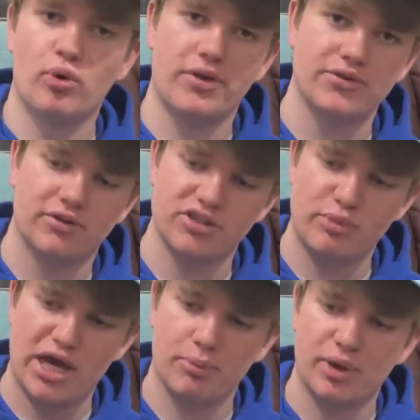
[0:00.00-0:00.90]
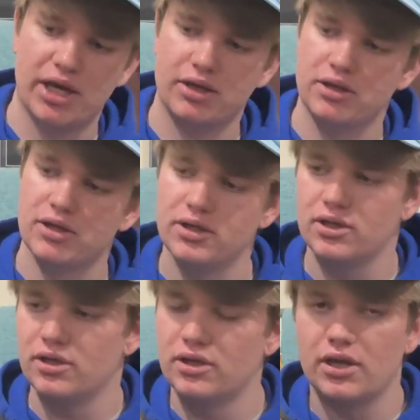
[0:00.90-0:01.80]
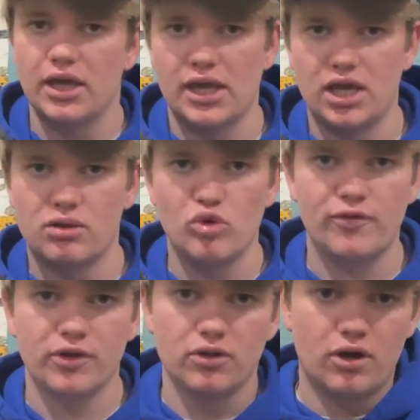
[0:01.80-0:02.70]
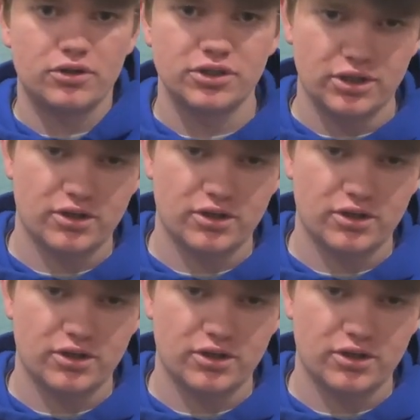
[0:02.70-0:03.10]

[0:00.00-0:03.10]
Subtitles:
points on this backpack. And moving along to the